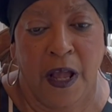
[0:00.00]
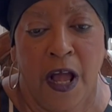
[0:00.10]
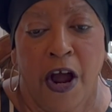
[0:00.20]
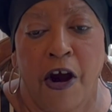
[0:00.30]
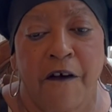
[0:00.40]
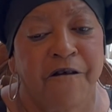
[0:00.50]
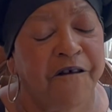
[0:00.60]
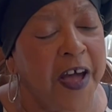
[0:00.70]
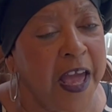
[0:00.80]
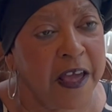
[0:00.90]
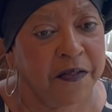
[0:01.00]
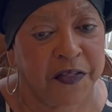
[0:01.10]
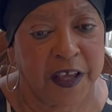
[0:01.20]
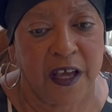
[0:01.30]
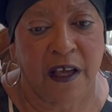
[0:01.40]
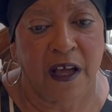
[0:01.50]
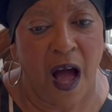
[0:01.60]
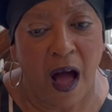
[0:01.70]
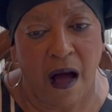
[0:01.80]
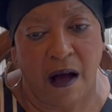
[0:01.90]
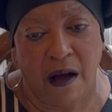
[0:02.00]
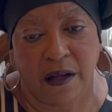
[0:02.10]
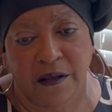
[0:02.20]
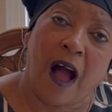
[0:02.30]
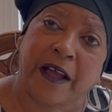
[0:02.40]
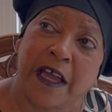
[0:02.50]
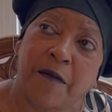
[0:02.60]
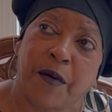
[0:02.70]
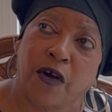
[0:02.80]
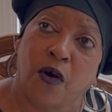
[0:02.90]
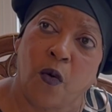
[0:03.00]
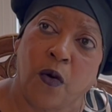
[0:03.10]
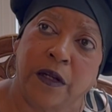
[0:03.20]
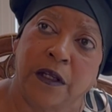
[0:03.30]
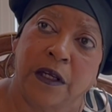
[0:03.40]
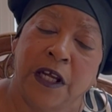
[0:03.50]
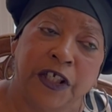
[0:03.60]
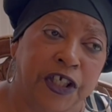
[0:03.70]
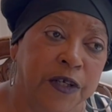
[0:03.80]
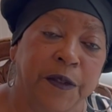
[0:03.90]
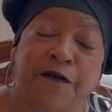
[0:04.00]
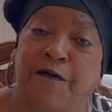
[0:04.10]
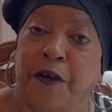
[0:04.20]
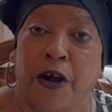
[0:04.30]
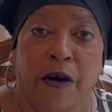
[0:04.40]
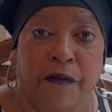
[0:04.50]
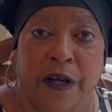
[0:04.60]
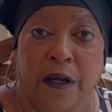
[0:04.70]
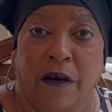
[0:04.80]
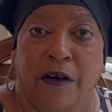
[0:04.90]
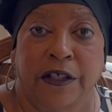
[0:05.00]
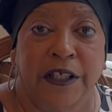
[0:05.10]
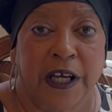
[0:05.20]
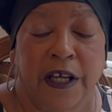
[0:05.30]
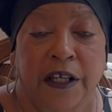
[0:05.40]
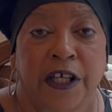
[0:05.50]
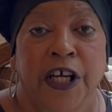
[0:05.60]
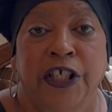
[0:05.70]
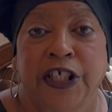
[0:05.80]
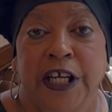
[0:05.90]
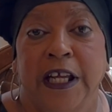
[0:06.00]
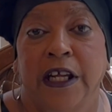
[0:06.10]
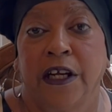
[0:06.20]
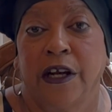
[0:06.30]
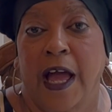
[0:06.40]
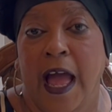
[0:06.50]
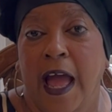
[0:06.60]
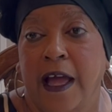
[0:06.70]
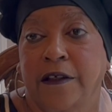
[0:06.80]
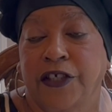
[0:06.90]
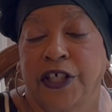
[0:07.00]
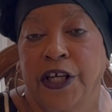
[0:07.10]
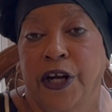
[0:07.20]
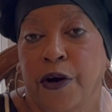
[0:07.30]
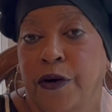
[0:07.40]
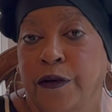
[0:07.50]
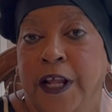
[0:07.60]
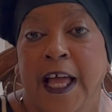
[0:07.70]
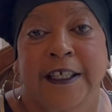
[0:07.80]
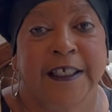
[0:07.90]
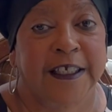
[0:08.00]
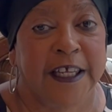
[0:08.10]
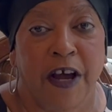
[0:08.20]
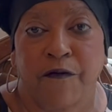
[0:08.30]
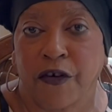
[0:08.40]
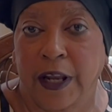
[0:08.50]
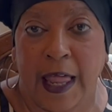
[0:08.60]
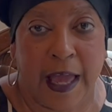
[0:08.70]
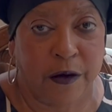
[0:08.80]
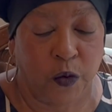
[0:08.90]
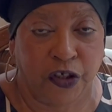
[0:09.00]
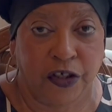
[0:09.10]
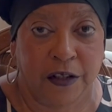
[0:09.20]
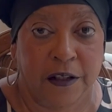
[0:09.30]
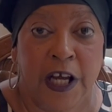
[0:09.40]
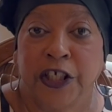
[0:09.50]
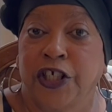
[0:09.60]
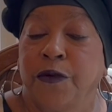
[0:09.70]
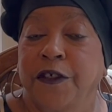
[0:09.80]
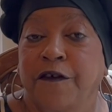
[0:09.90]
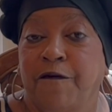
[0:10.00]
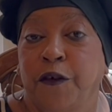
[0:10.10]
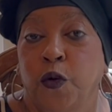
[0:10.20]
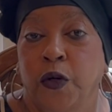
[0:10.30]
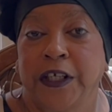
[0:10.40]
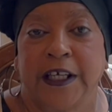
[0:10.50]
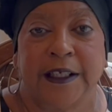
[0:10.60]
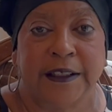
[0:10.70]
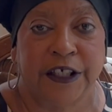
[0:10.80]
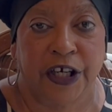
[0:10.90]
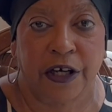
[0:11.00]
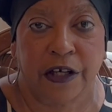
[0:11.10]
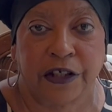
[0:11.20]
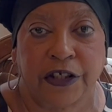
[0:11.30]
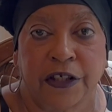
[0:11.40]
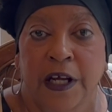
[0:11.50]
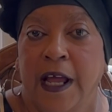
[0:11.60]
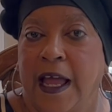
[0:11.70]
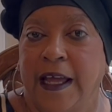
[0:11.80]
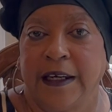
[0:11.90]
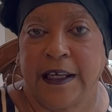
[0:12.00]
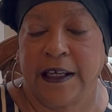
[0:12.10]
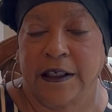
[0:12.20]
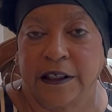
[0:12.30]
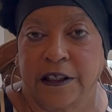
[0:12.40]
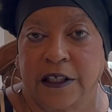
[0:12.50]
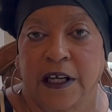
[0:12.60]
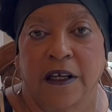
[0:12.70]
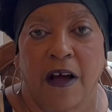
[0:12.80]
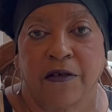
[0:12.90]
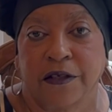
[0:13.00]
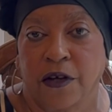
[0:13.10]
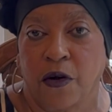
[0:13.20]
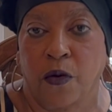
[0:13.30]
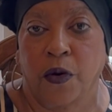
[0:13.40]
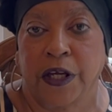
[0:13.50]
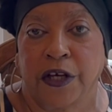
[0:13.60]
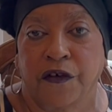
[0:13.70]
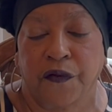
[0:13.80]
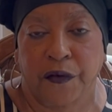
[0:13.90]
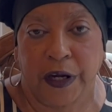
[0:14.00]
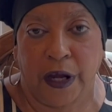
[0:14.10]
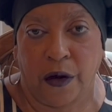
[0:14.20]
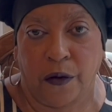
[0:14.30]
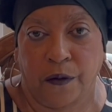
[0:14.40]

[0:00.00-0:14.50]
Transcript: Her faith in God kept her going. She was very articulate. She learned several languages. She was fluent in Dutch and English and also in Creole.